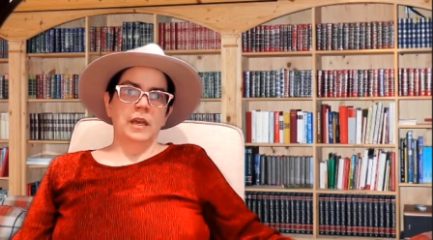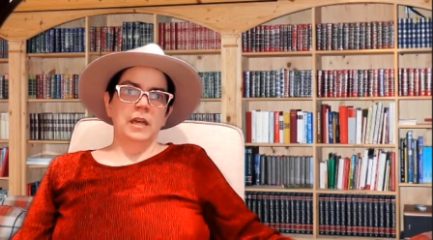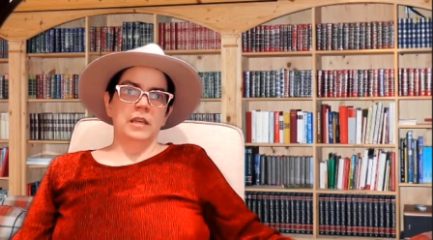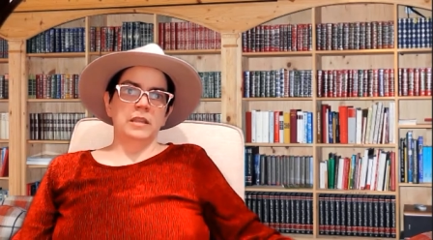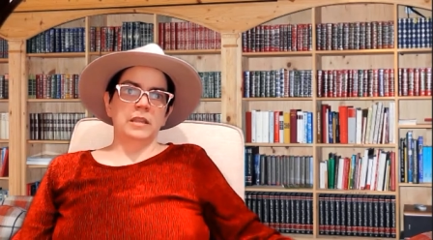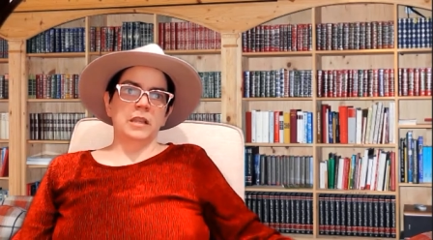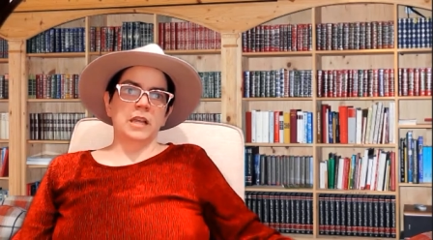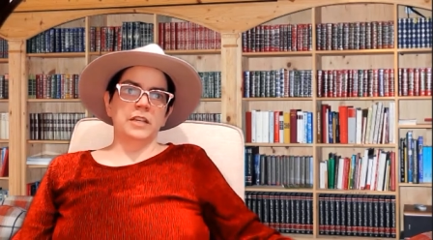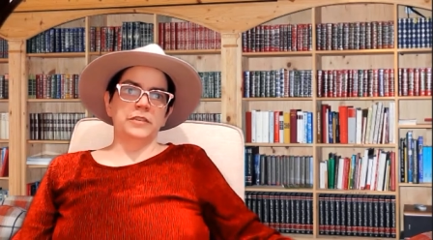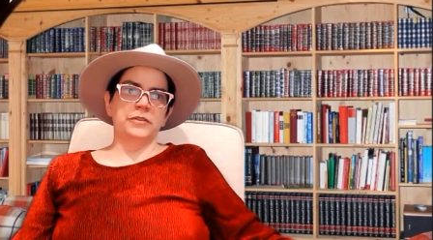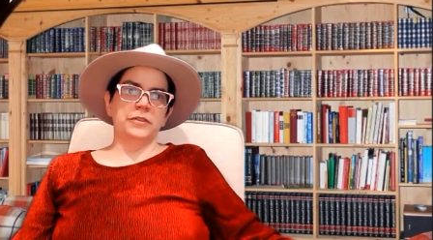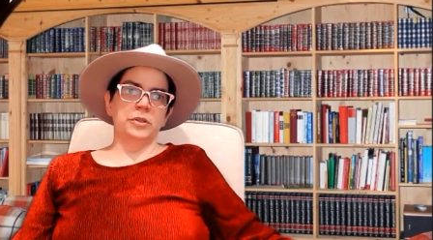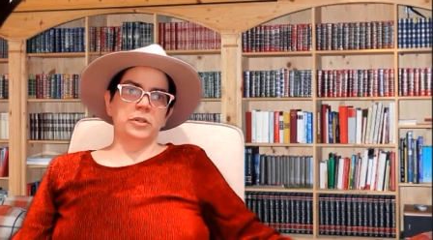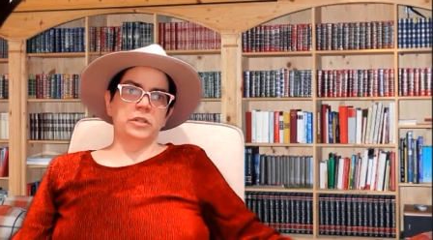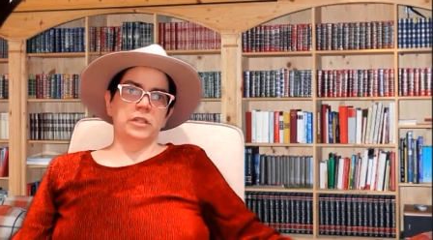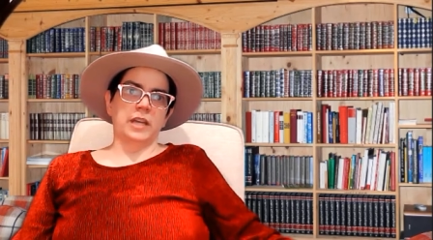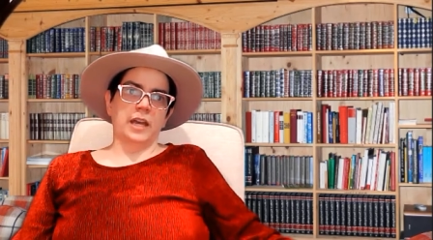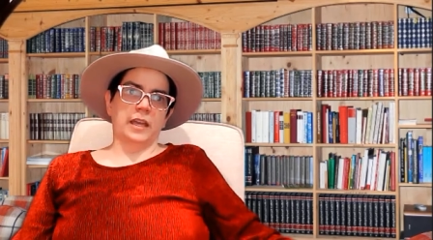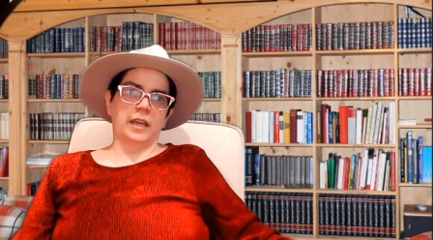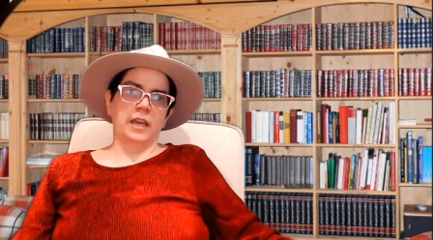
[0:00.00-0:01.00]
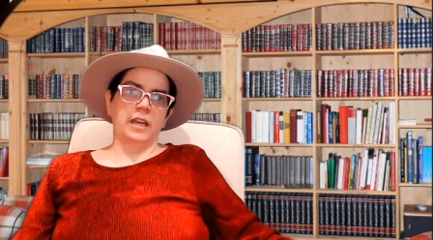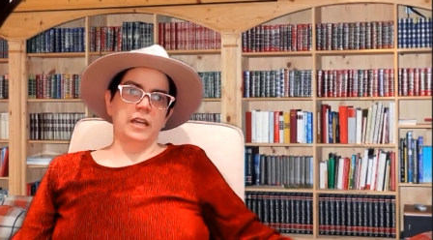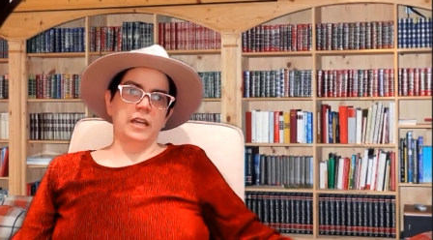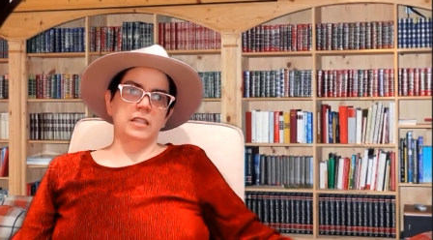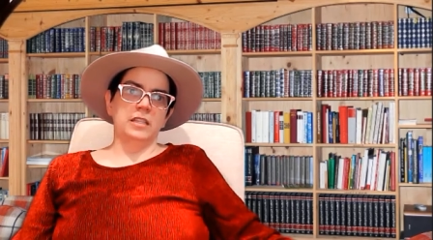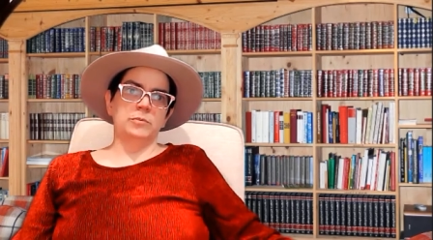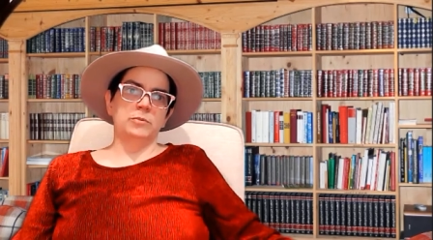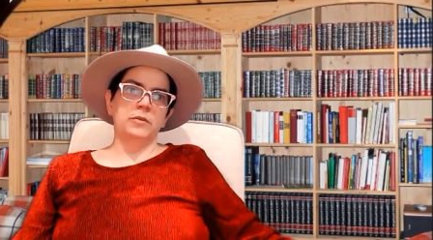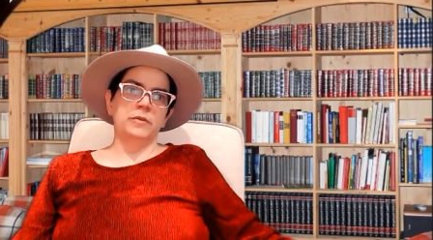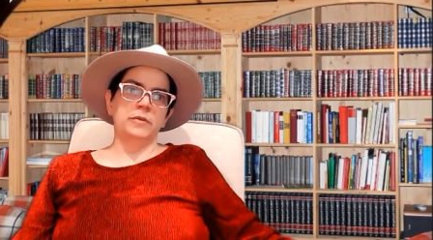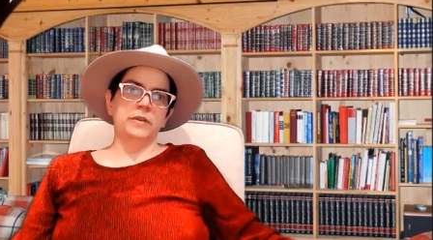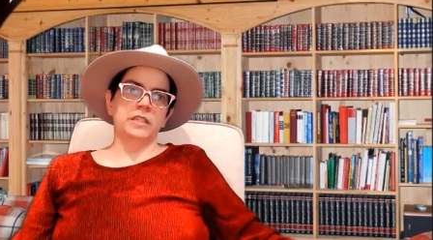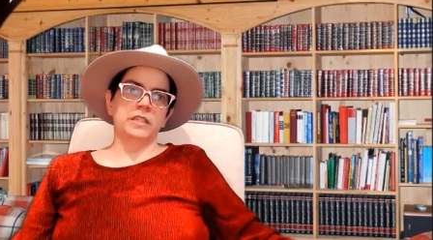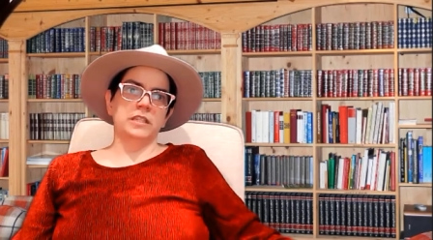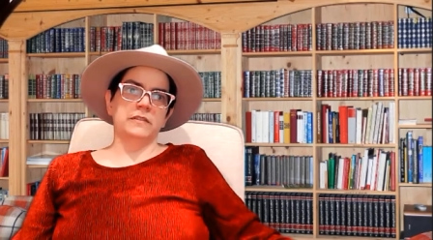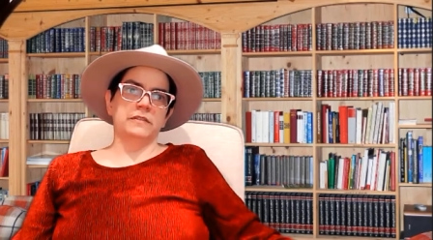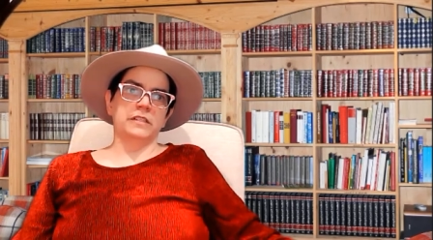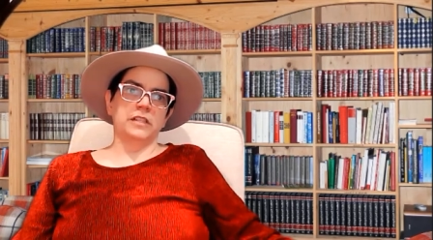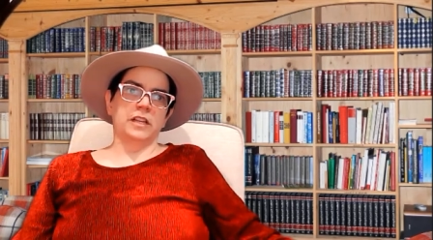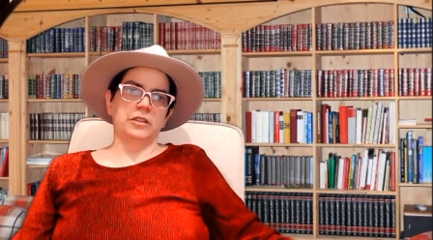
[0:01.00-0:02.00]
In the last few decades, movies
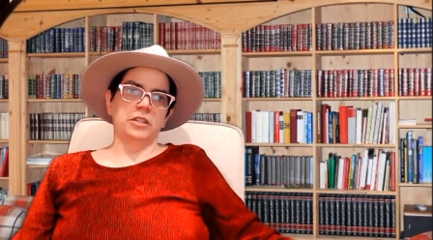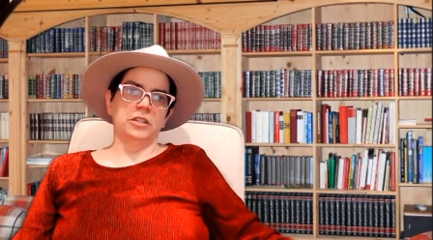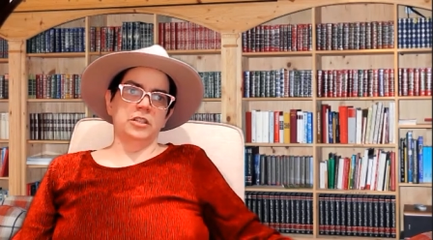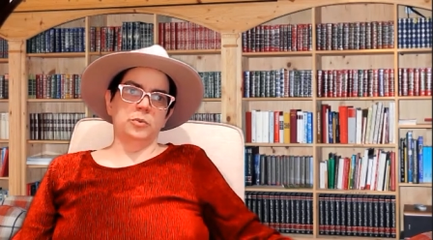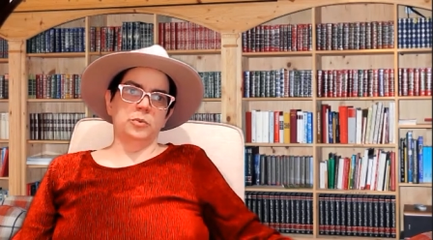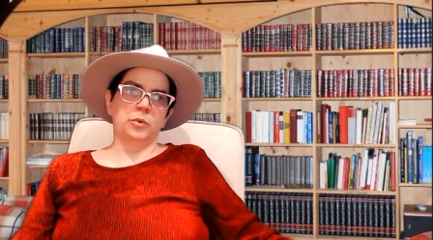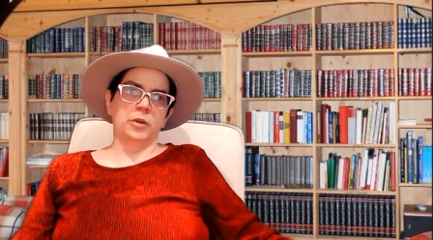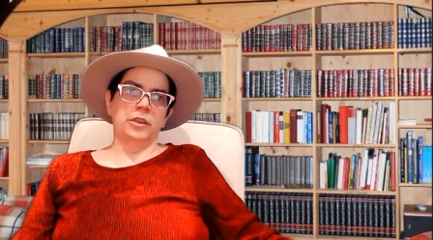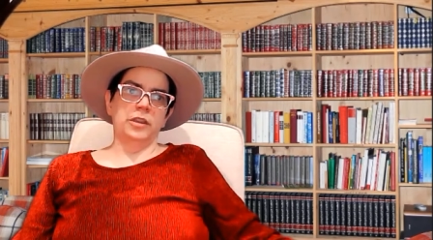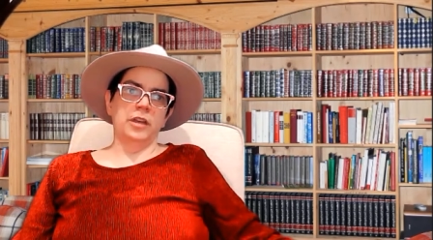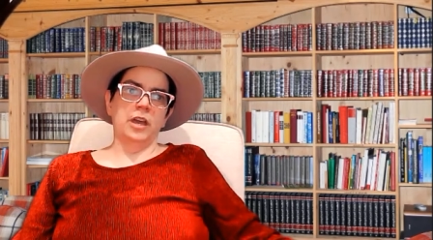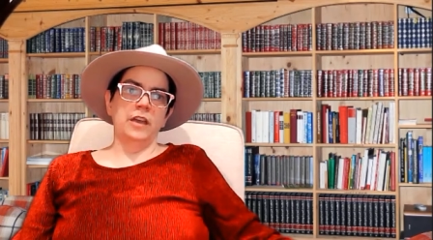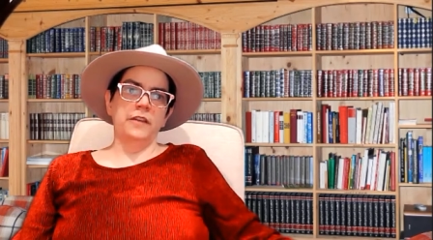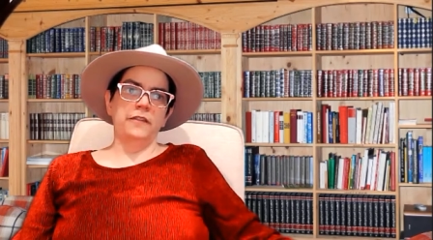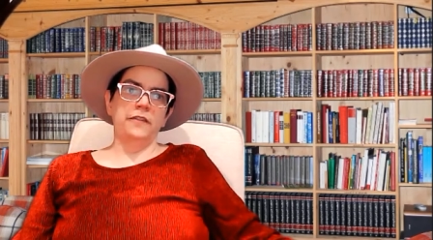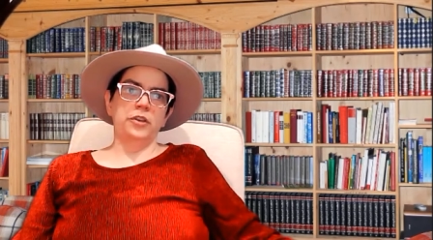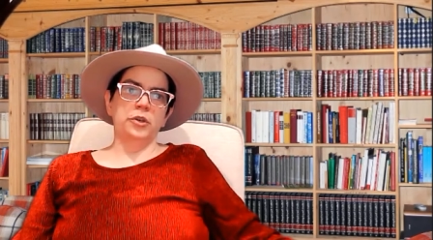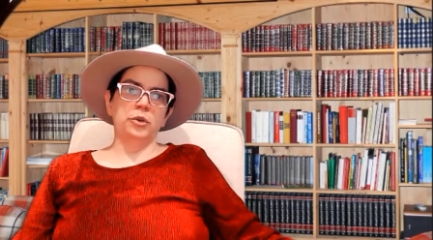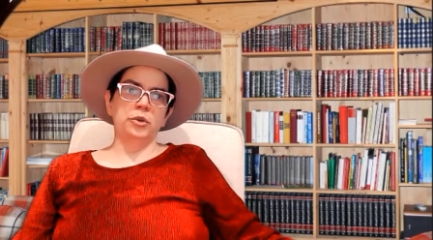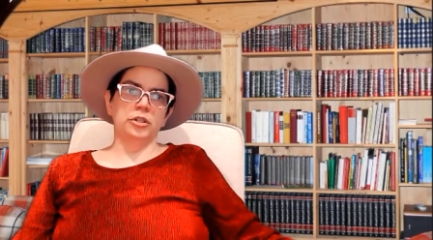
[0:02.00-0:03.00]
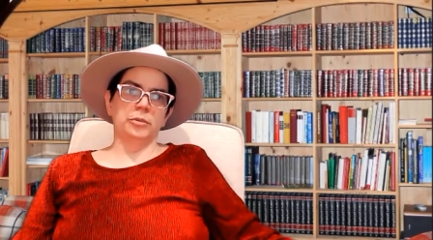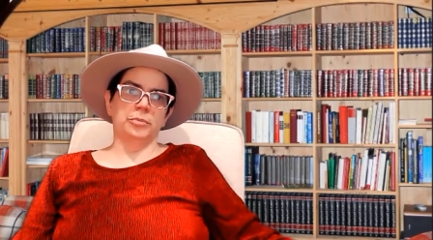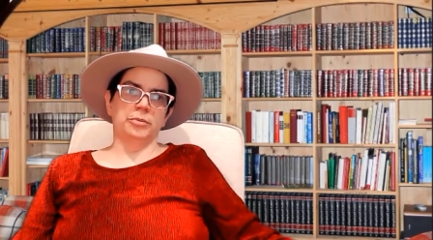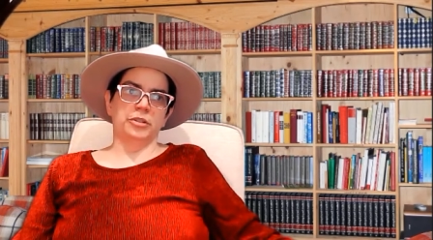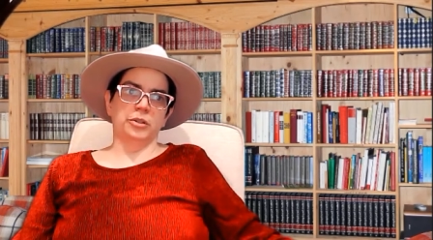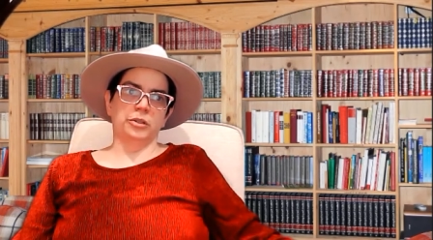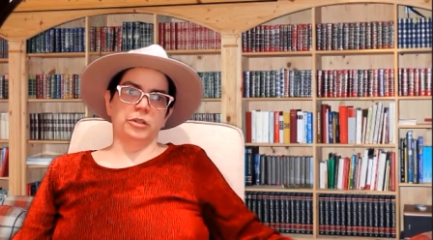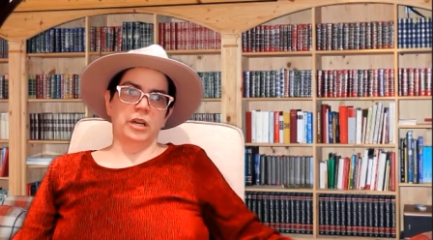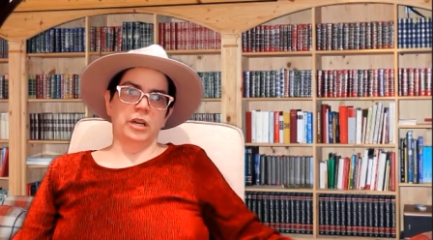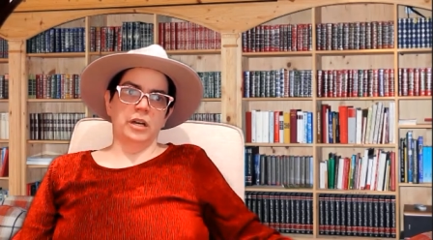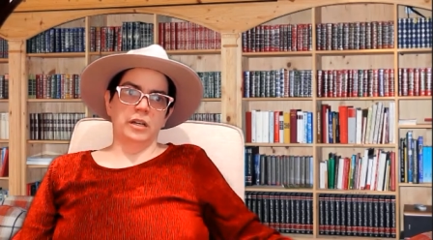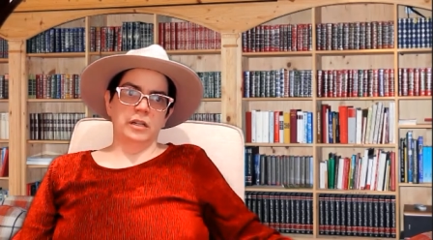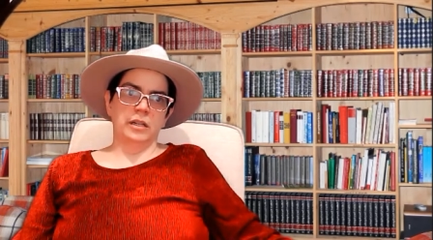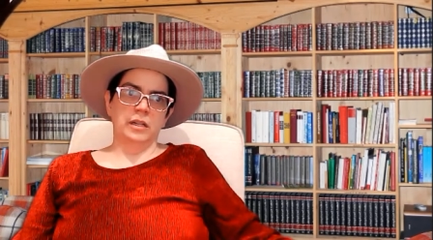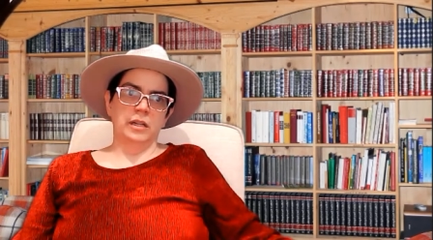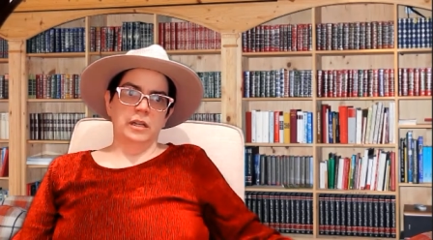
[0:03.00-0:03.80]
have done this with a future prologue,